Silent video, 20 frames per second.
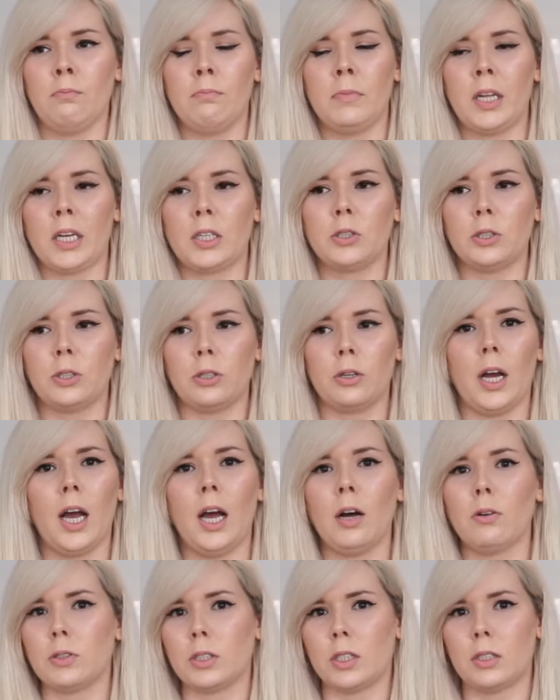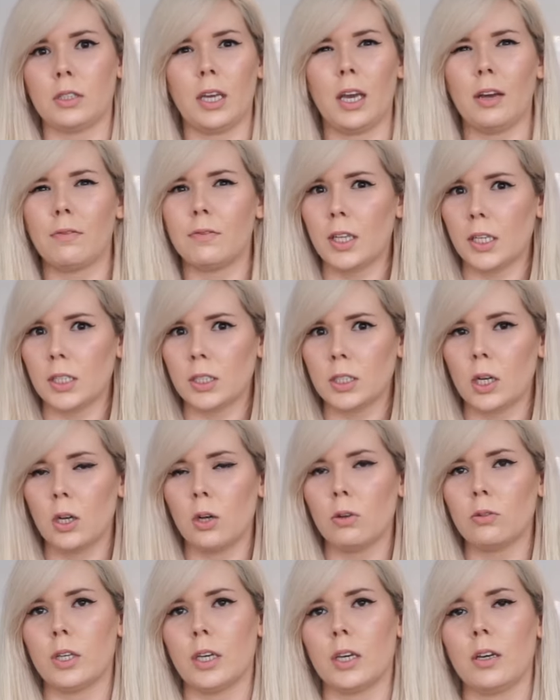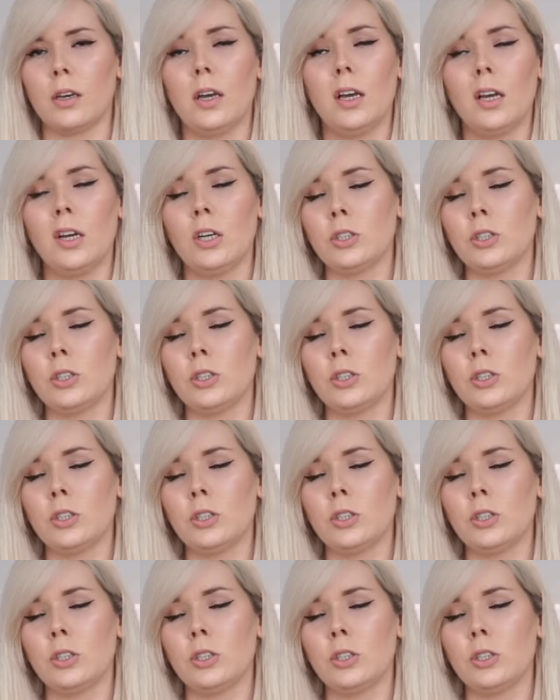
next to your house, and they have nice clothing.